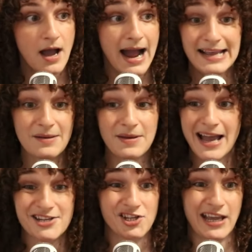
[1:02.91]
I can be
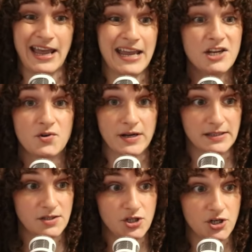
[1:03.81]
actually a
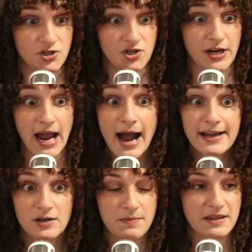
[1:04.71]
hindrance to your journey. I
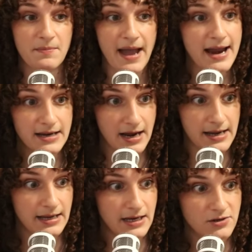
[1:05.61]
could be the bad
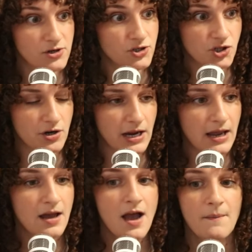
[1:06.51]
guy in your journey,
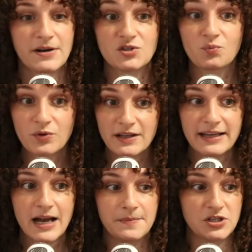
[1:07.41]
but it's
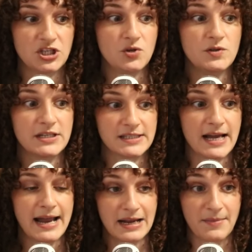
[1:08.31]
really up to you to
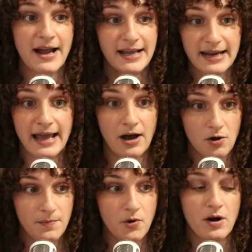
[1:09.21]
decide, am I gonna
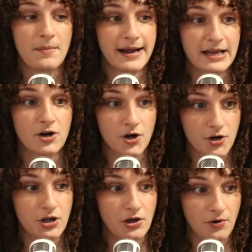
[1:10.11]
help or am I gonna
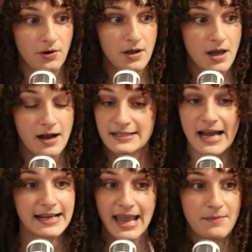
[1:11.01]
hurt you? Because
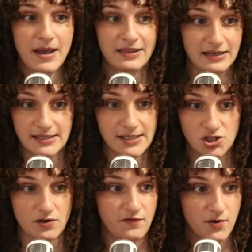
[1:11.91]
I can't make that
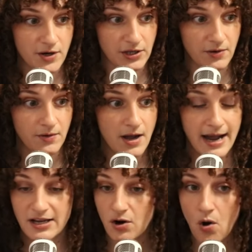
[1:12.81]
decision for you. I
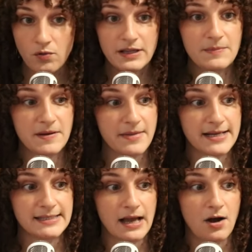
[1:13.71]
can only be
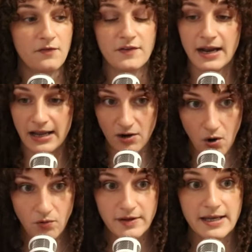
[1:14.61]
myself and I can
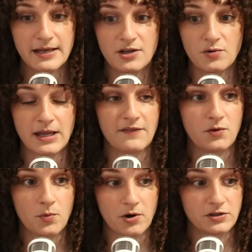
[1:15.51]
only, you know, give
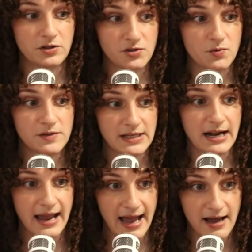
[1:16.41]
the world the tools that
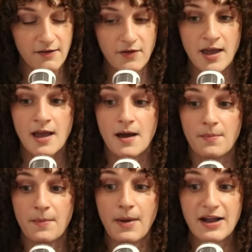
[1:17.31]
I have.
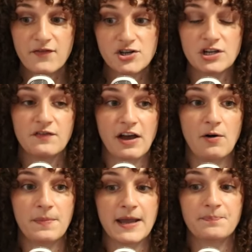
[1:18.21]
But my version of
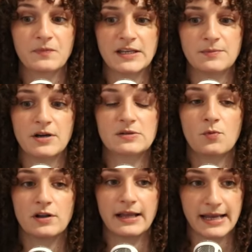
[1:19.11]
helping is much
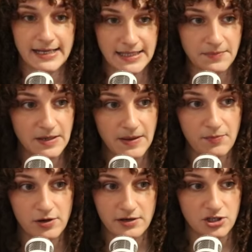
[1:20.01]
more like accepting
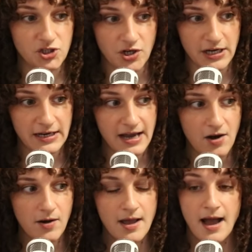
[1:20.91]
people are on a journey now.